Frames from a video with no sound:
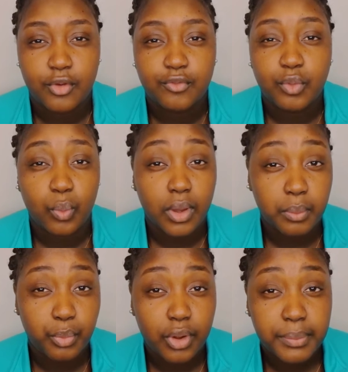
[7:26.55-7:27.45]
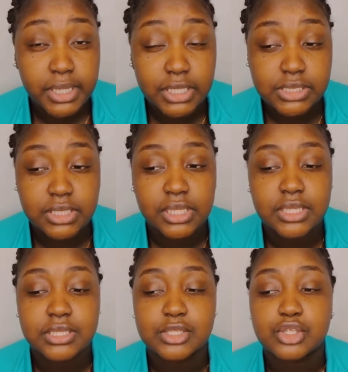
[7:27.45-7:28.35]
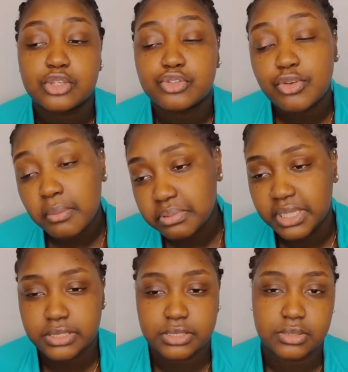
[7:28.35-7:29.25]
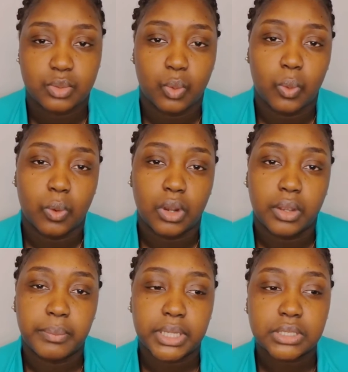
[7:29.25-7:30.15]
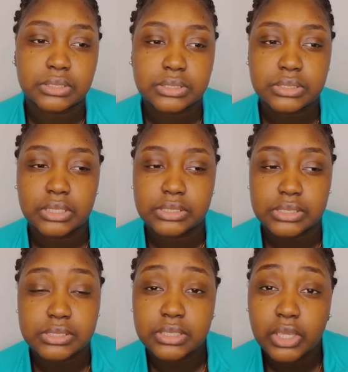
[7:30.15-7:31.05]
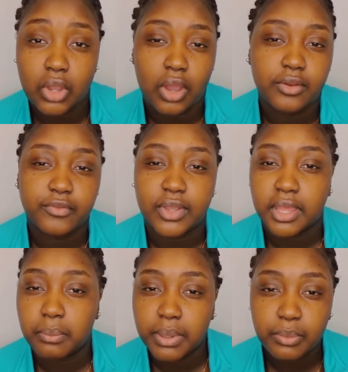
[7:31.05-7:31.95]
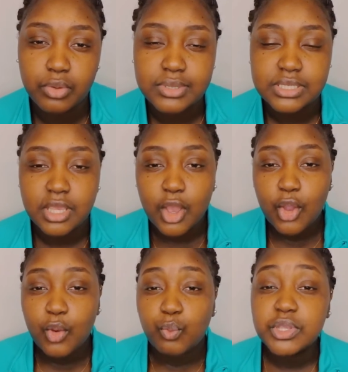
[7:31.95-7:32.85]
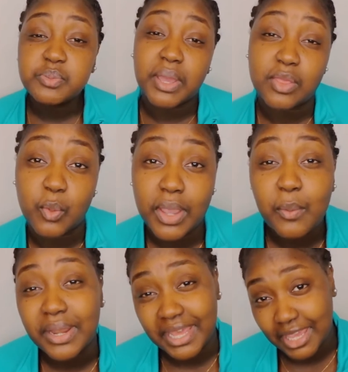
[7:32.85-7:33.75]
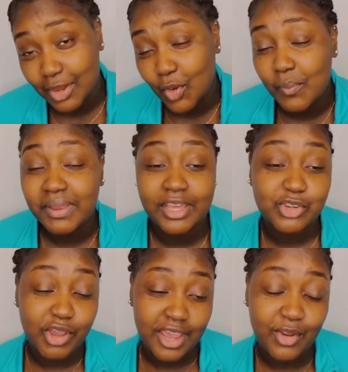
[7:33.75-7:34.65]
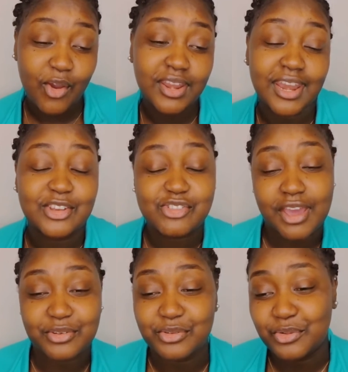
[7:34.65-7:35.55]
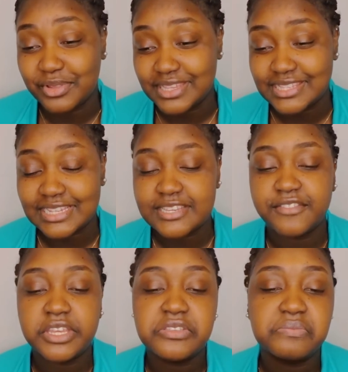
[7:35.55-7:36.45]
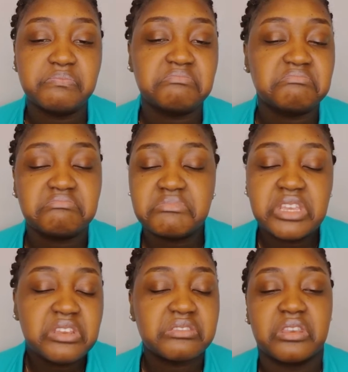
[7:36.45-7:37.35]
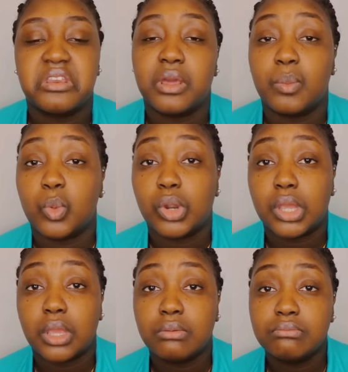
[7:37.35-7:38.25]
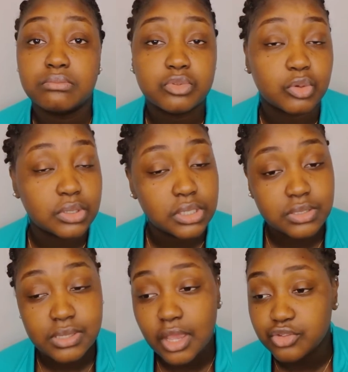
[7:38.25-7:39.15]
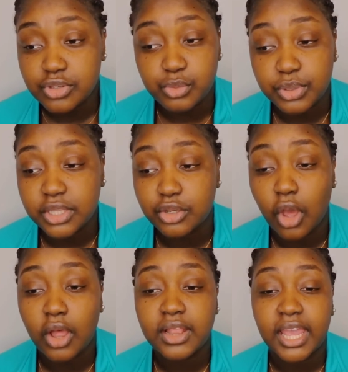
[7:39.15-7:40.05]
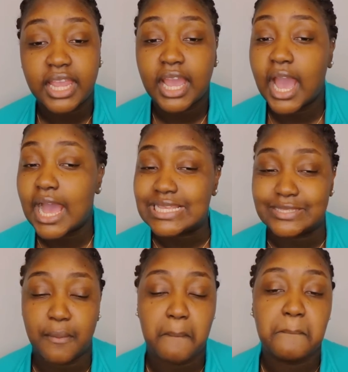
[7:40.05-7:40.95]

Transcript: for one bra because it is strapless, or because it's a stick-on for like big boobies. Which, by the way, when I get home and I try it on and I try to do all these activities, it doesn't end up working. So it's actually really not like as